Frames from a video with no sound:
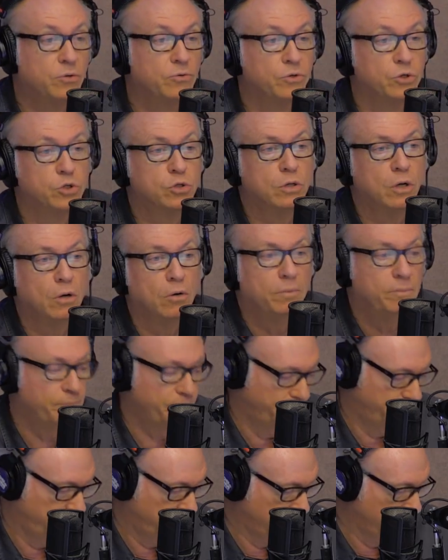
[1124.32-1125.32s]
in the show
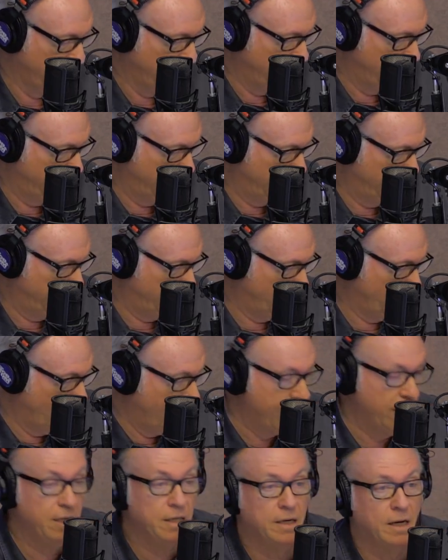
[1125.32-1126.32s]
and
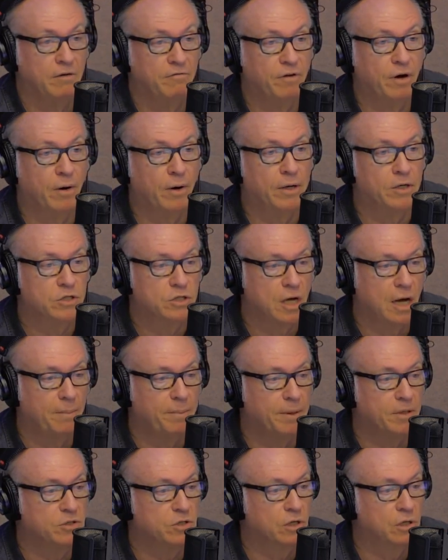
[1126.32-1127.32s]
weigh in on various
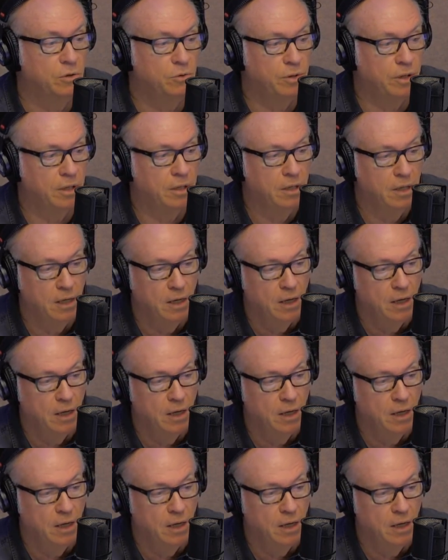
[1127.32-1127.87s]
topics, including